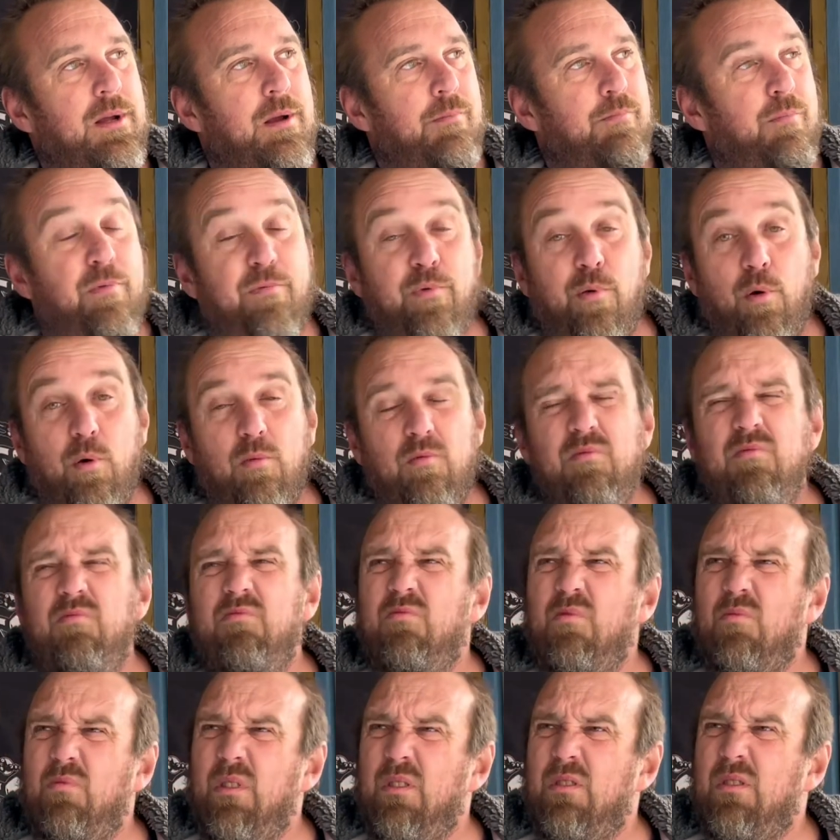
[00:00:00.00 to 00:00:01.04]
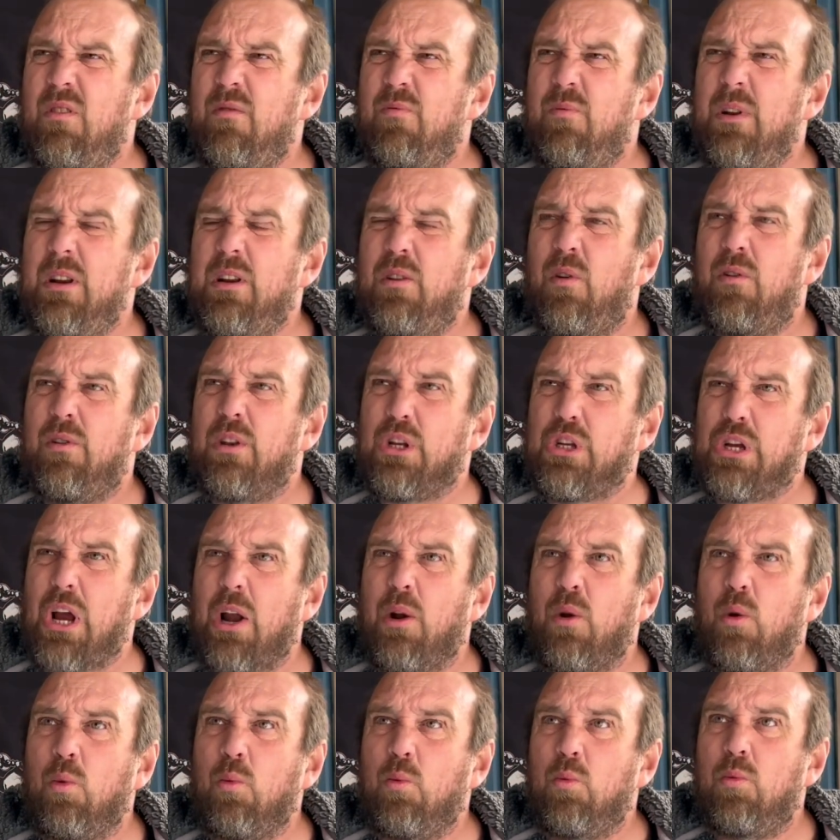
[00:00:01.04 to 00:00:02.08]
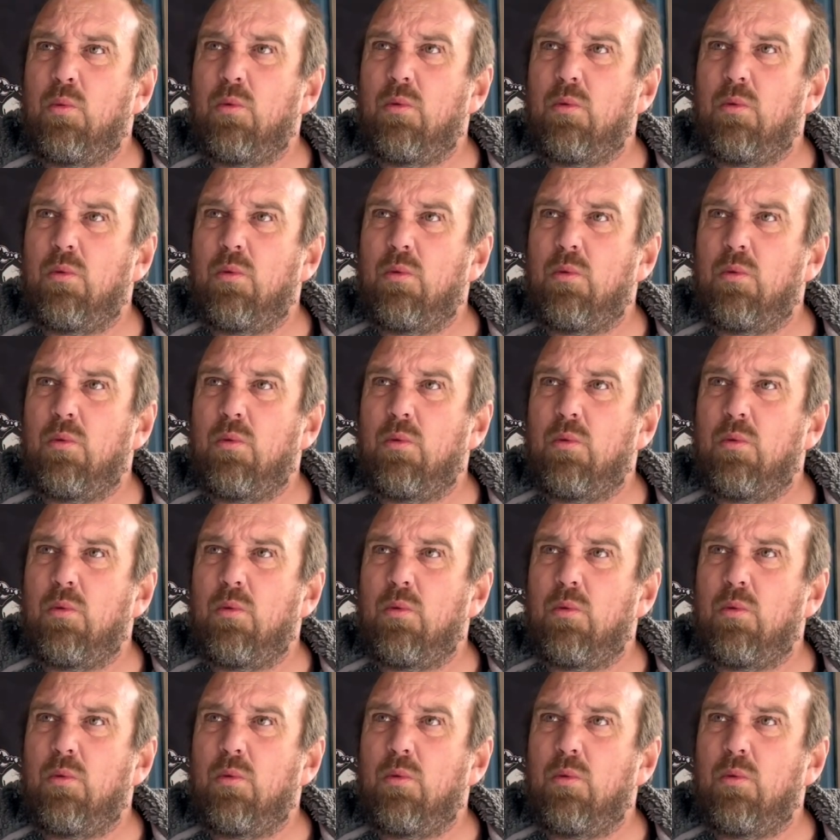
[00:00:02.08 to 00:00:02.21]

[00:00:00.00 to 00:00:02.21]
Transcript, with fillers: before, I don't know if we've got the channel.